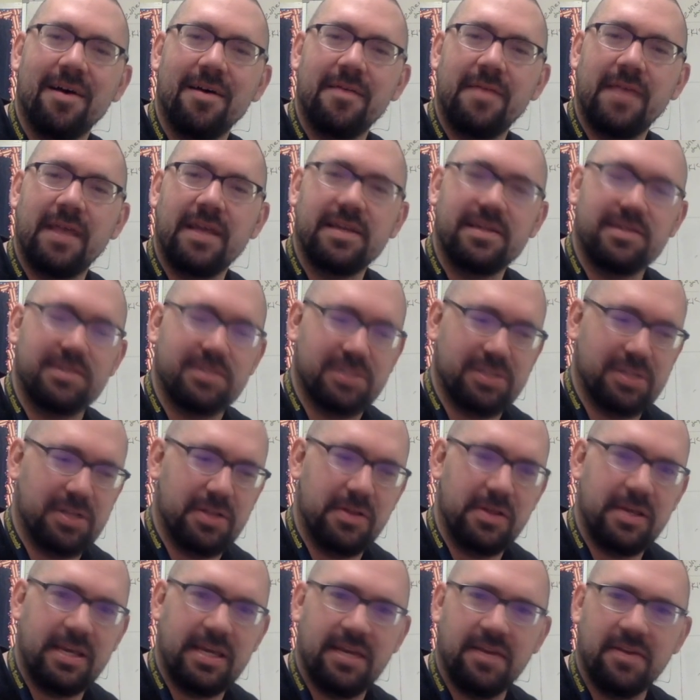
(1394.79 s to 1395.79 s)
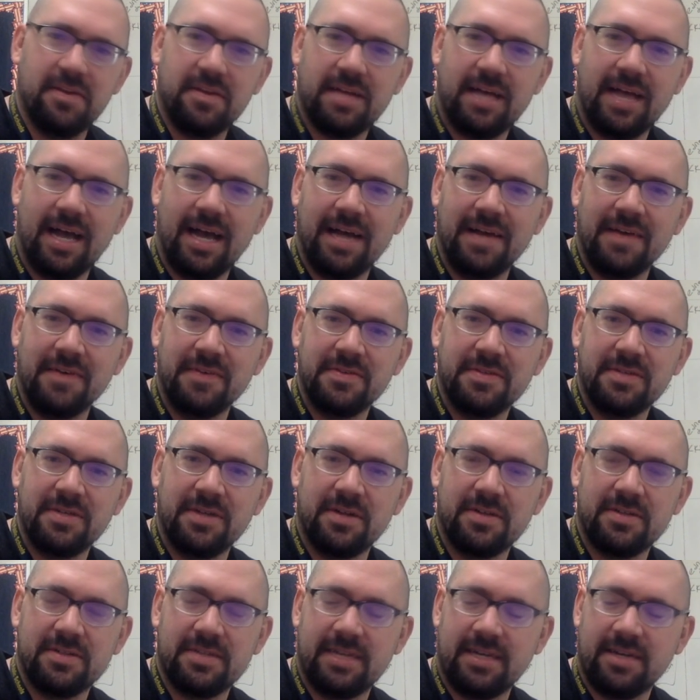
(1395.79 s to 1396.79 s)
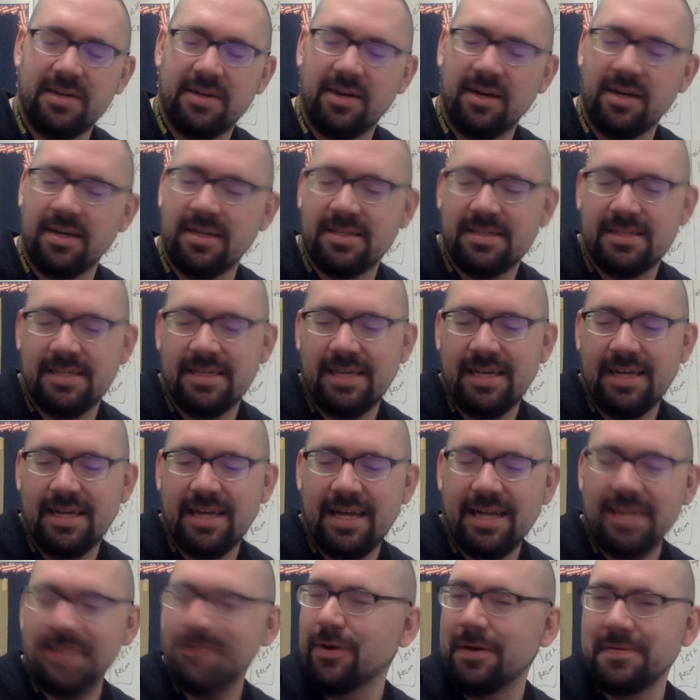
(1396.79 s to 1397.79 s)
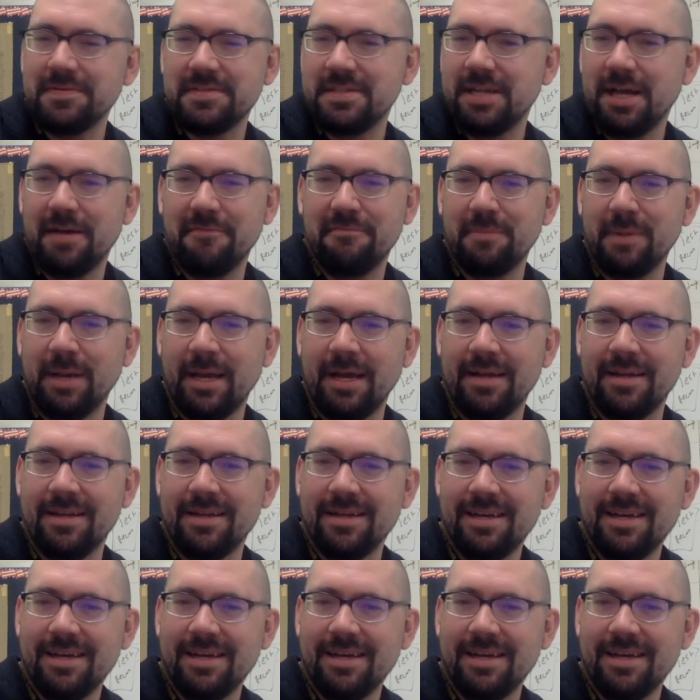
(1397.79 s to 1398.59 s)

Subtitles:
They slowly kill a guy using alternating current. It's rough stuff, man.